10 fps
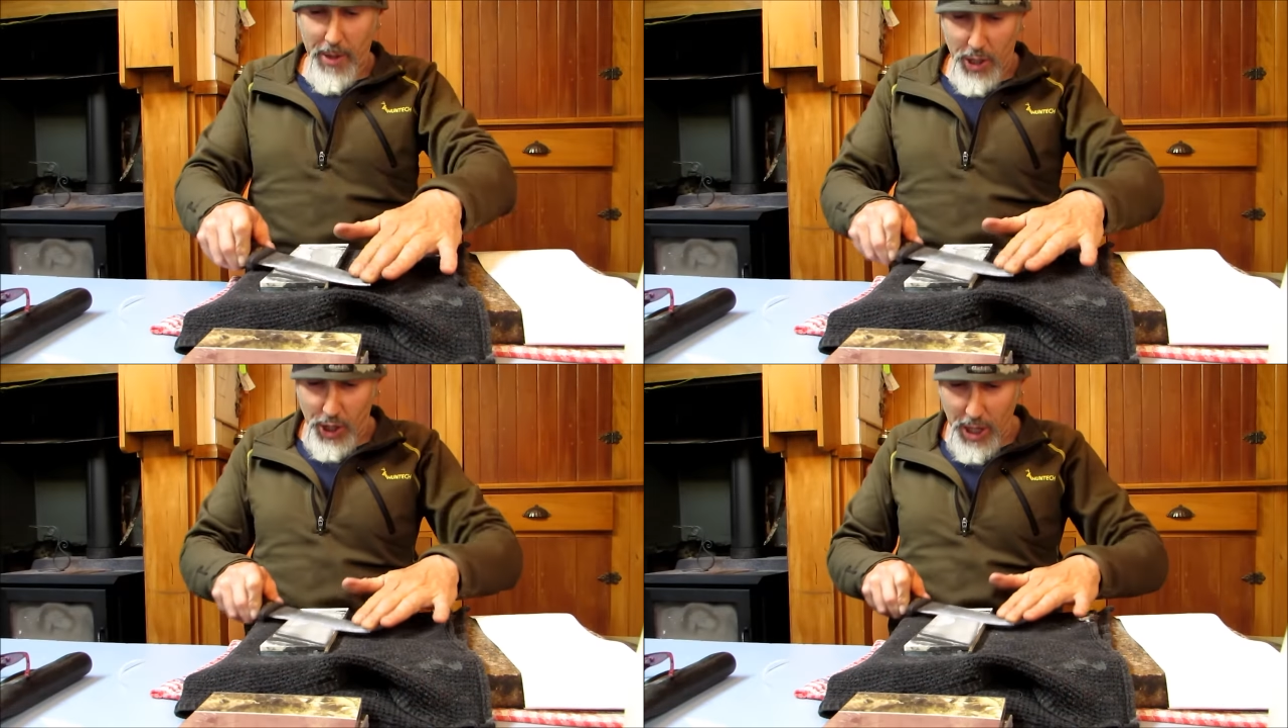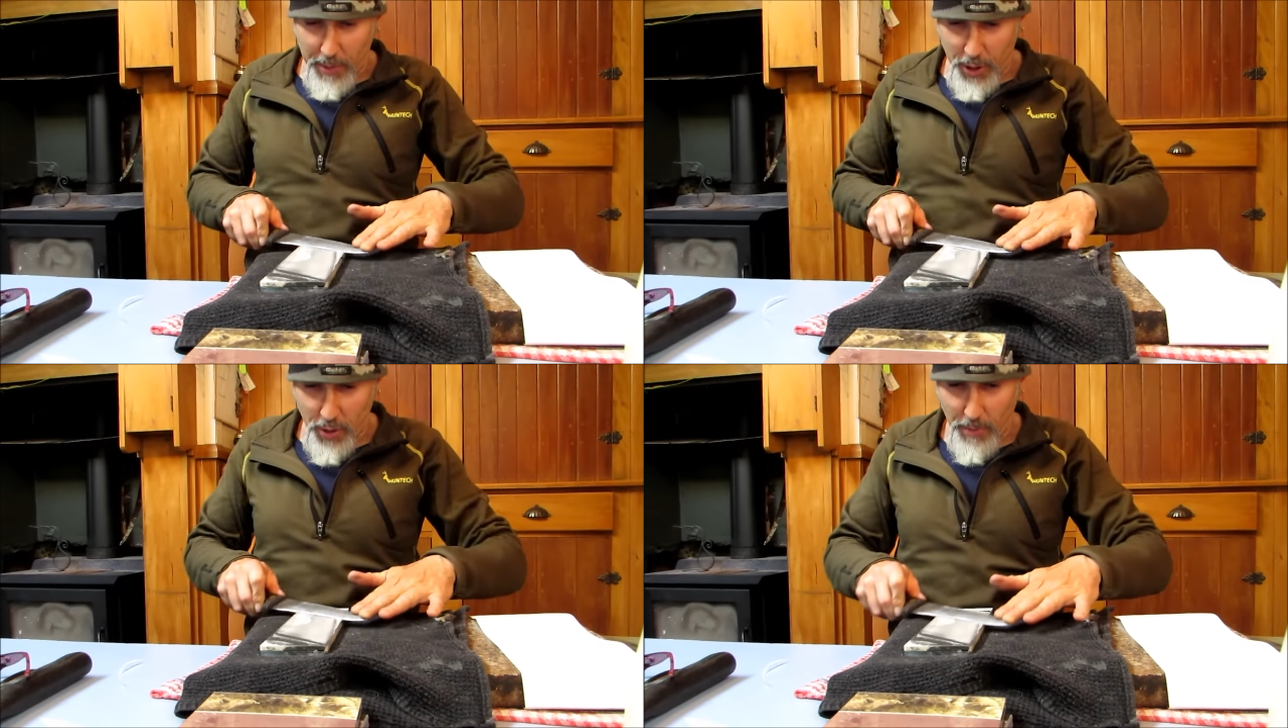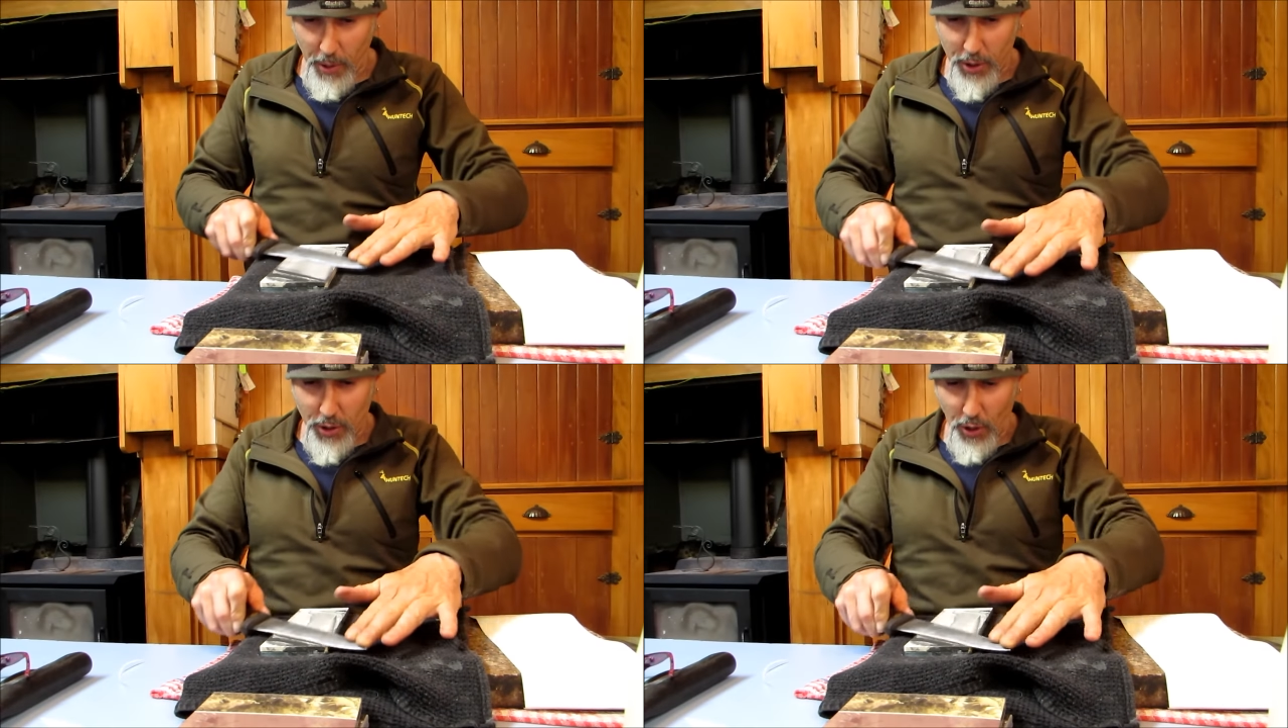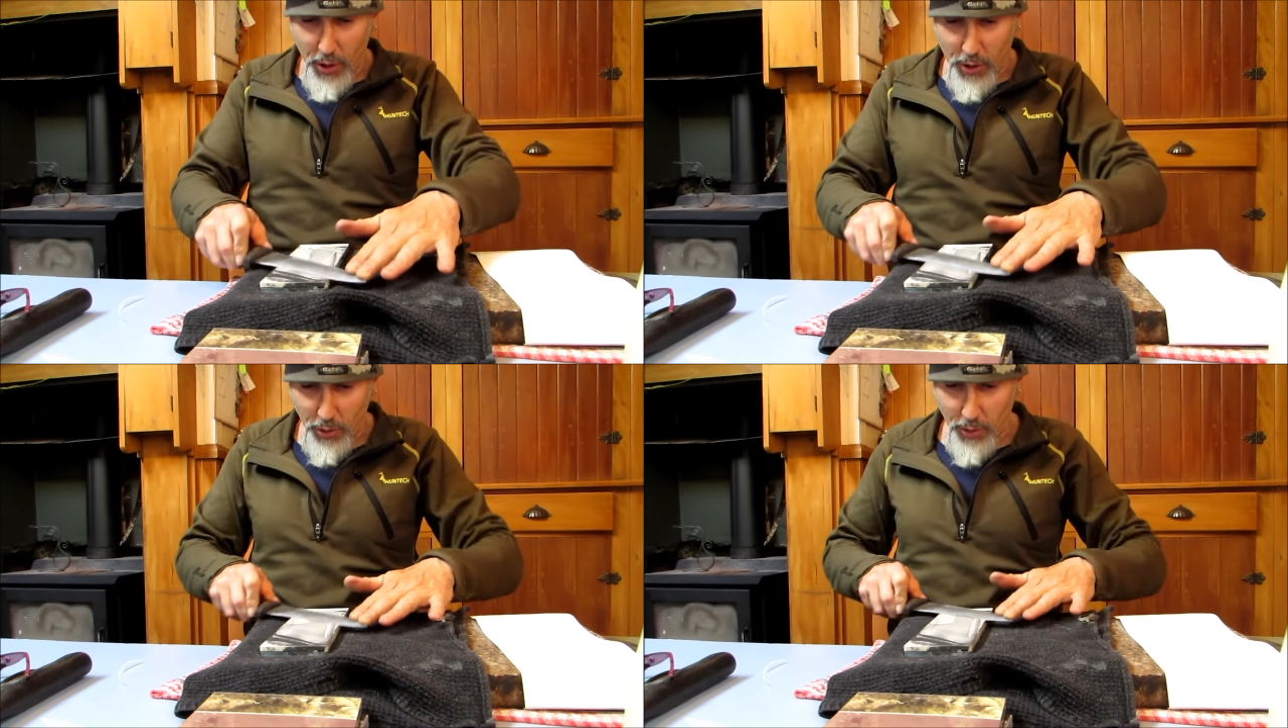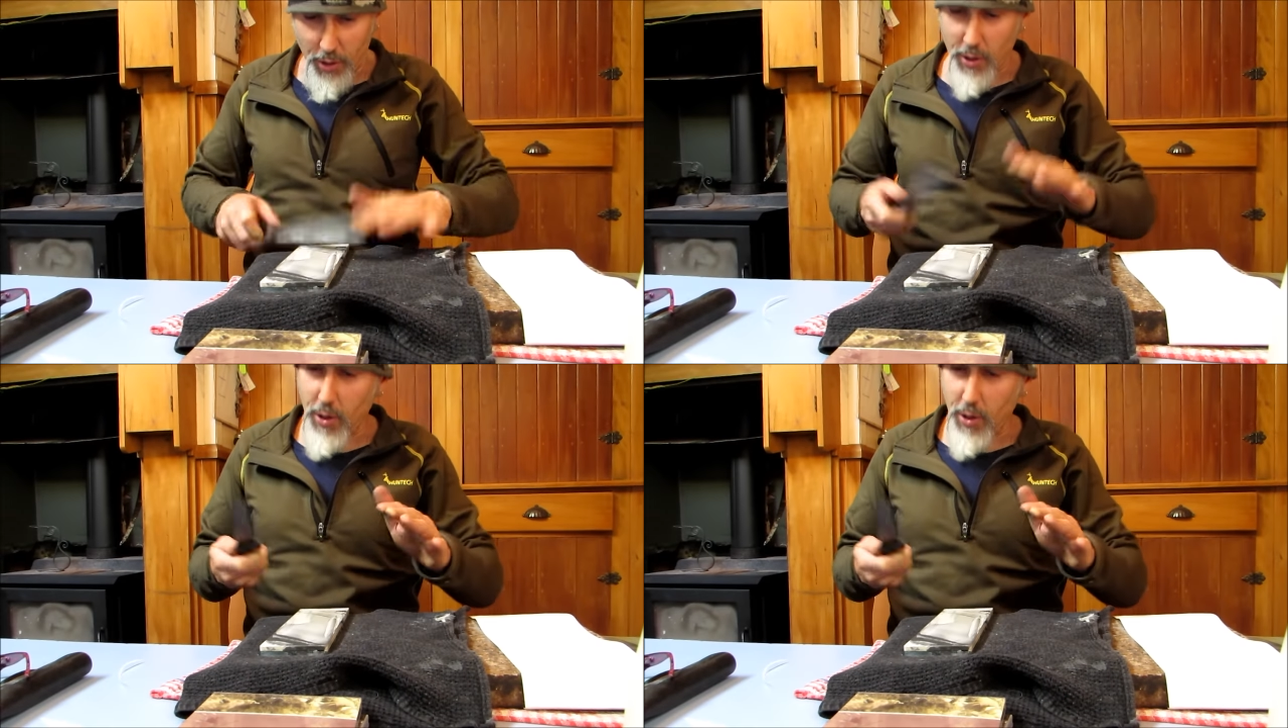about 10 minutes on both sides on